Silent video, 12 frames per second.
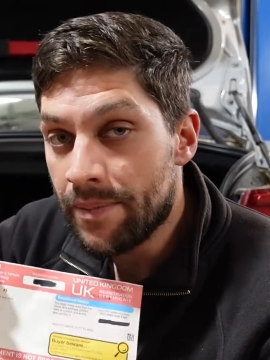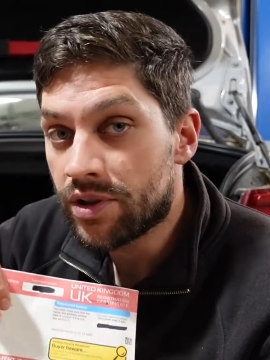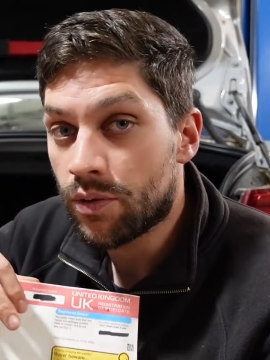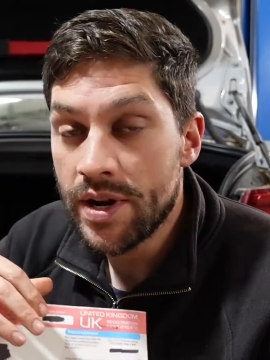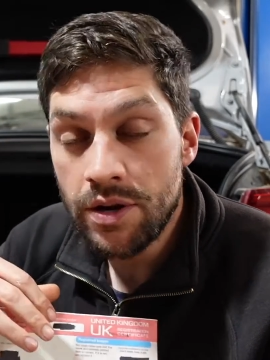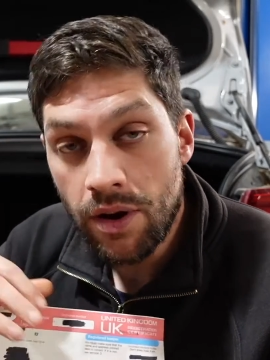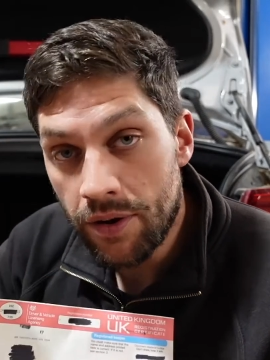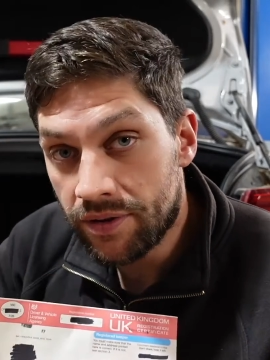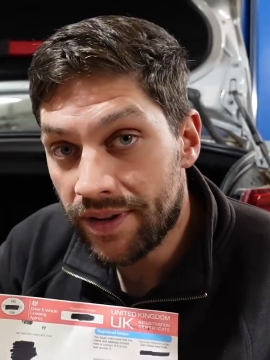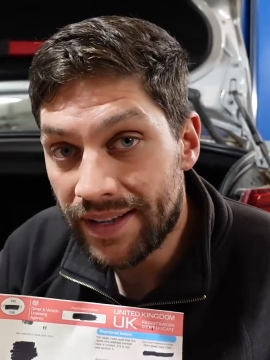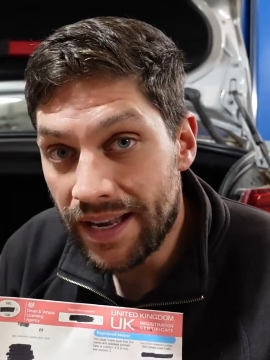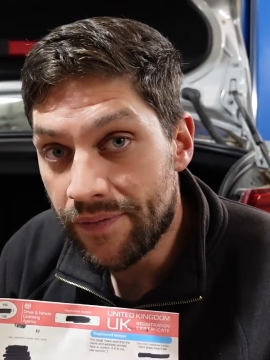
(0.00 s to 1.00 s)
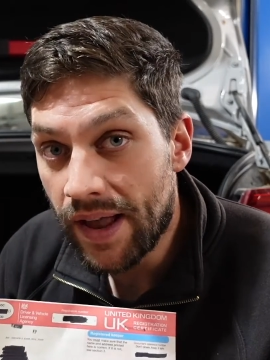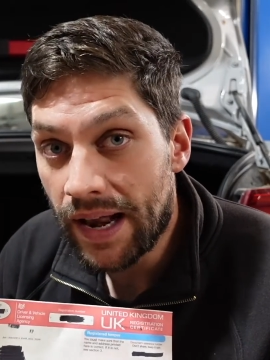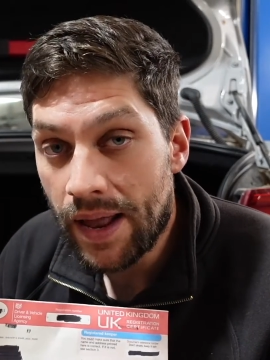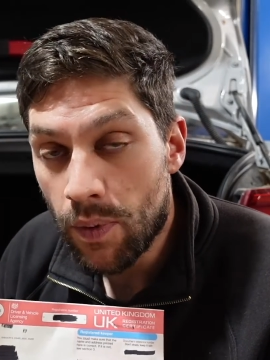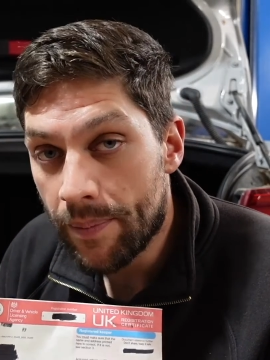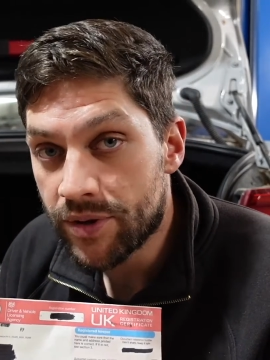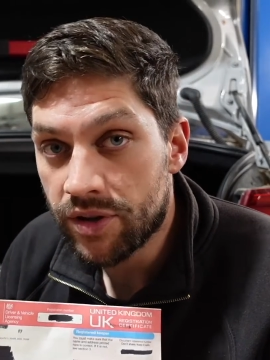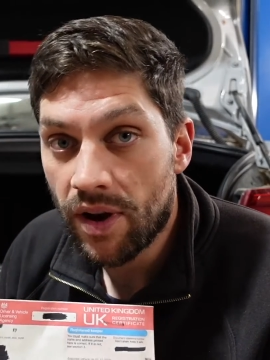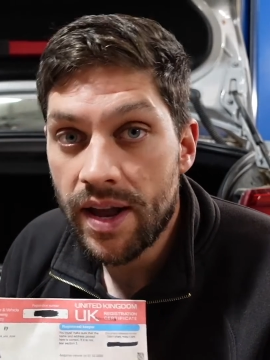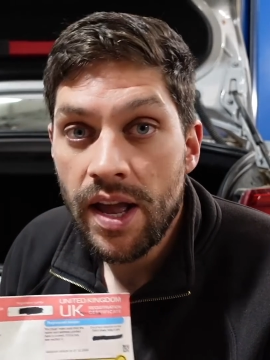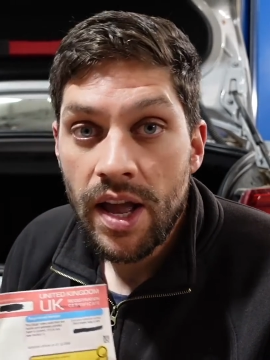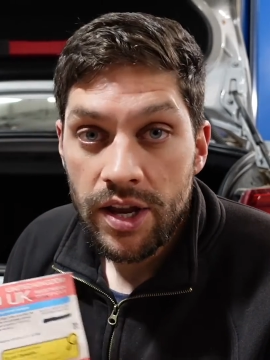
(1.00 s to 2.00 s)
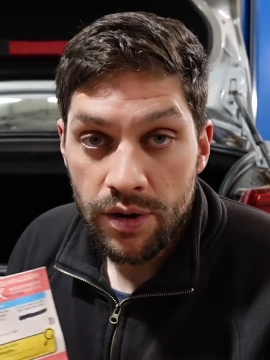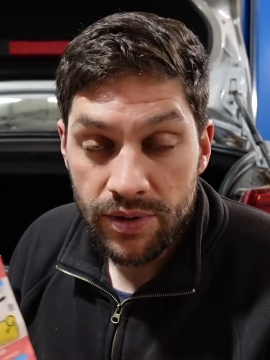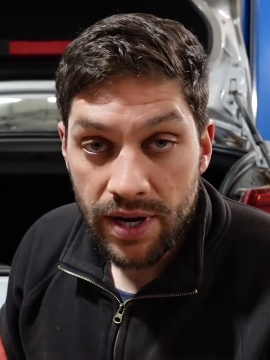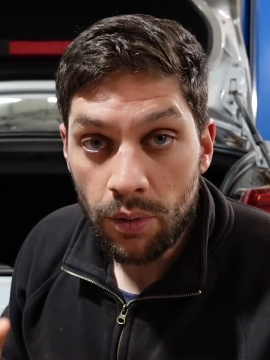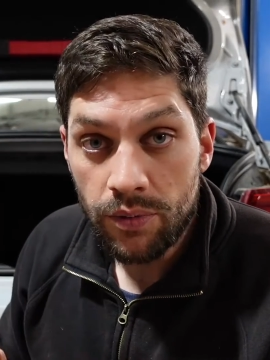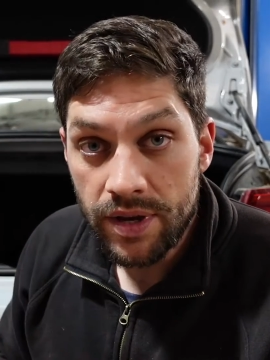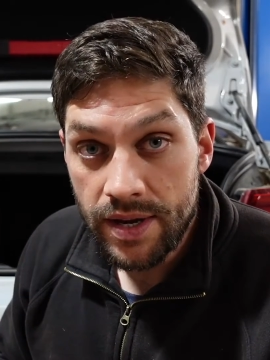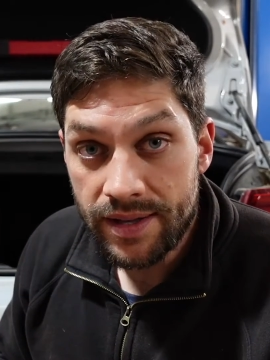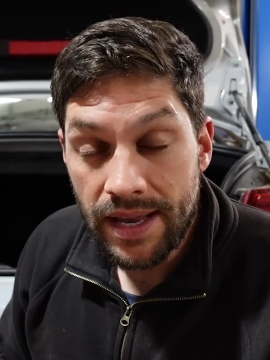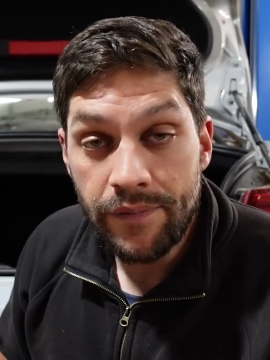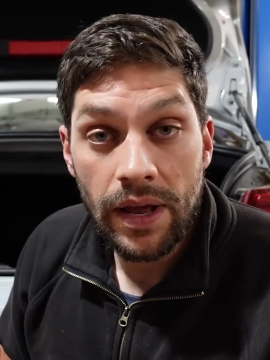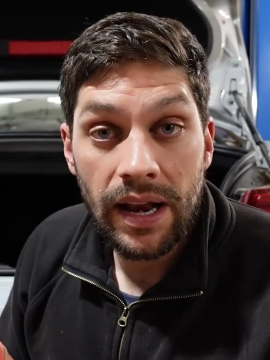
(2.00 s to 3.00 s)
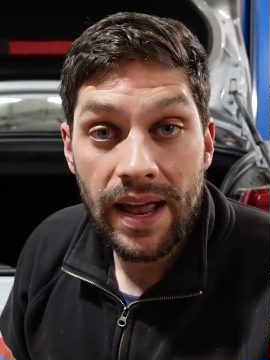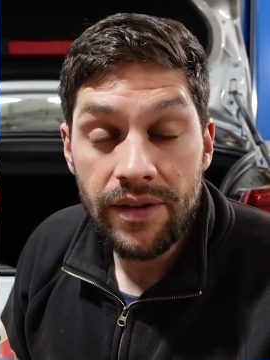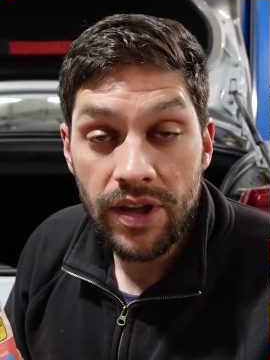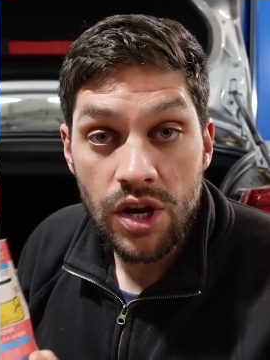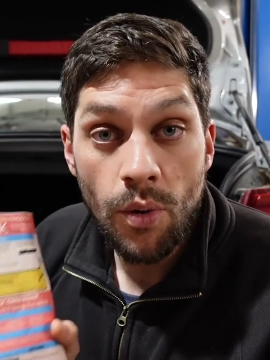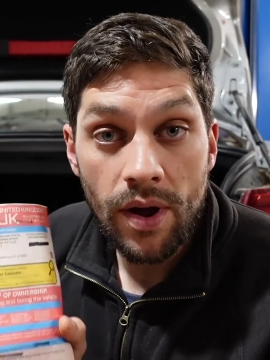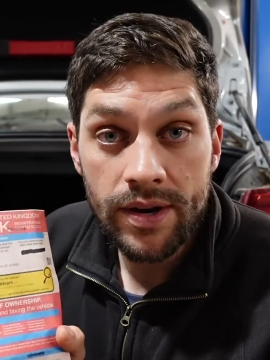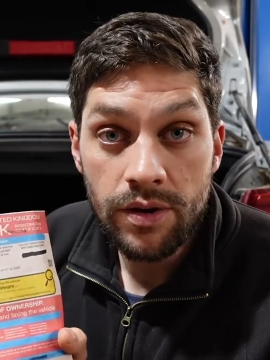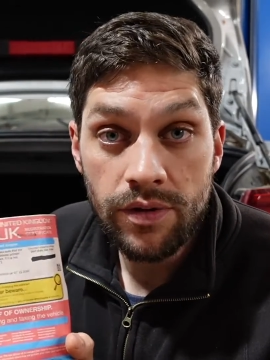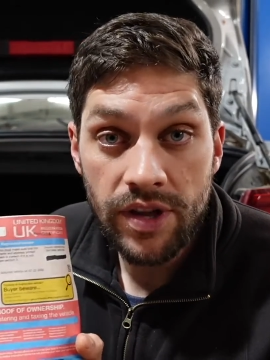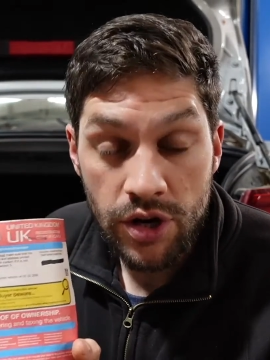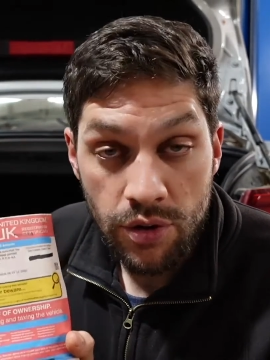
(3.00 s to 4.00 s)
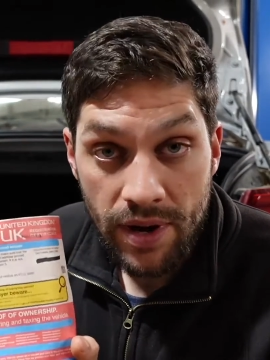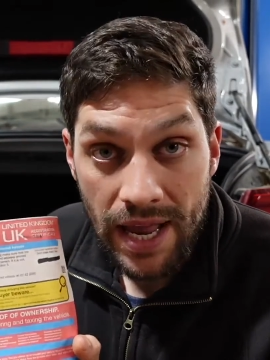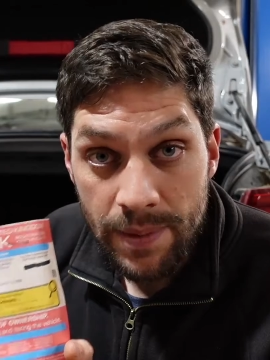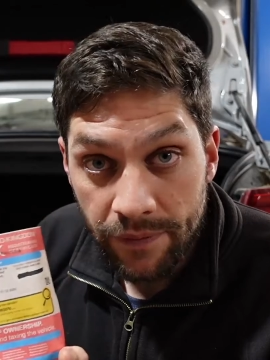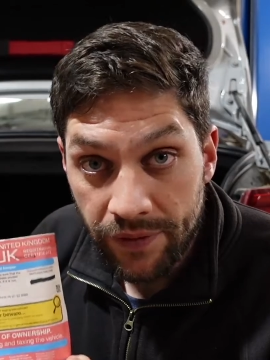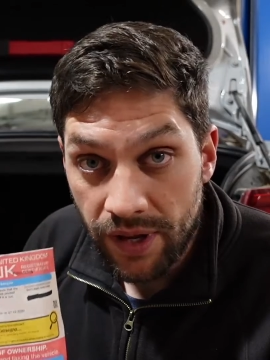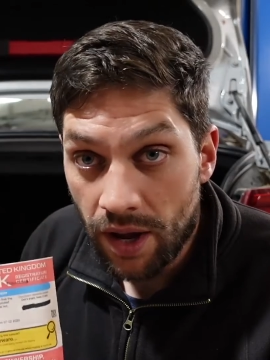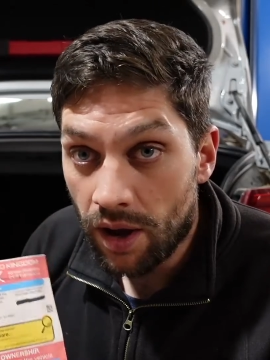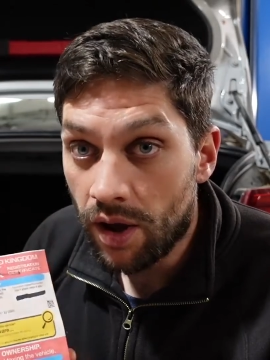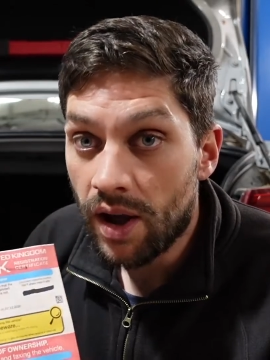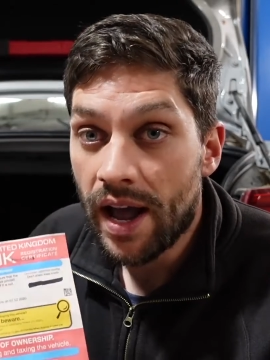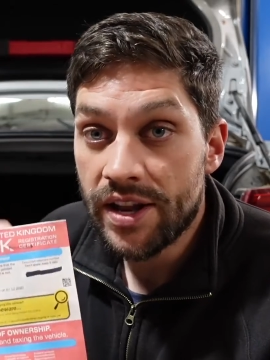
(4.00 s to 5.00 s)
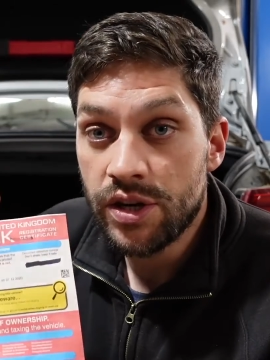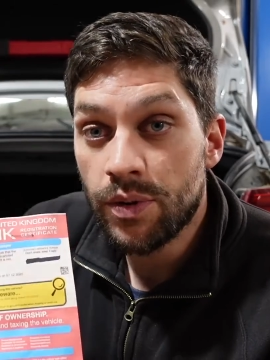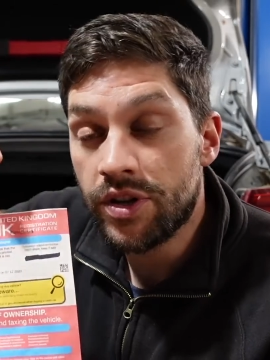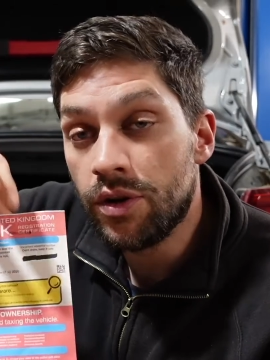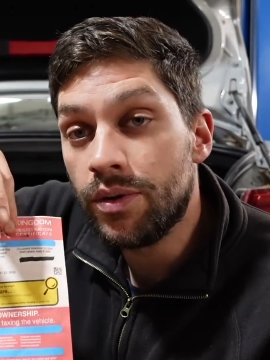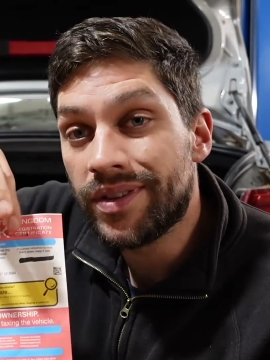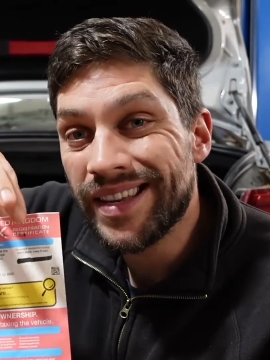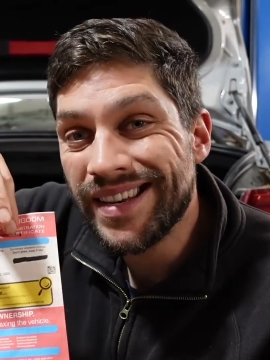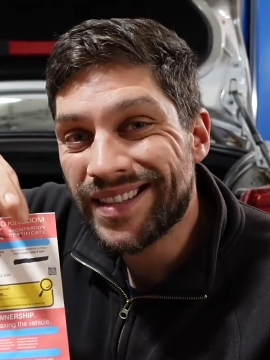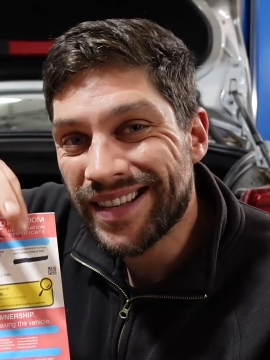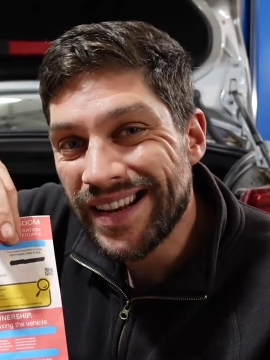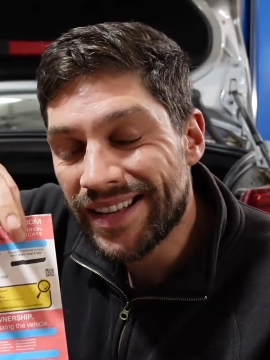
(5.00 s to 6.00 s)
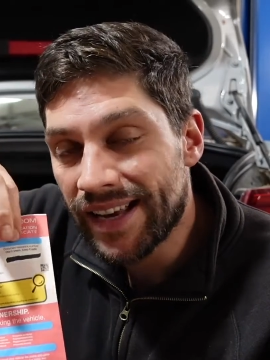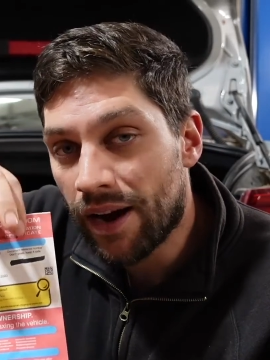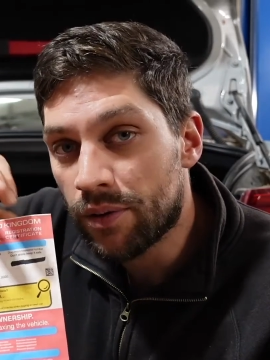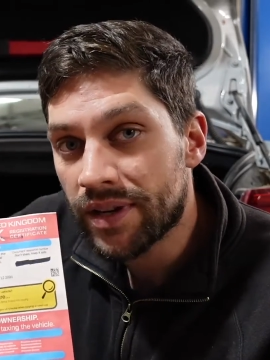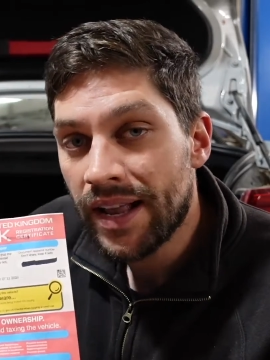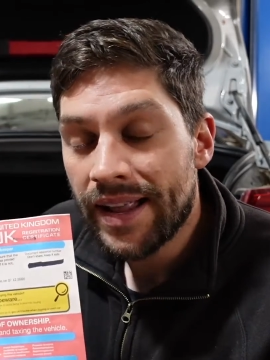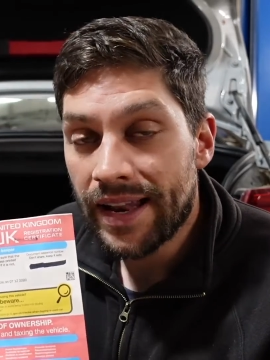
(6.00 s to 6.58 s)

So when you go to the DVLA website, you tell the DVLA that you are the new keeper for the car, and you would use these details.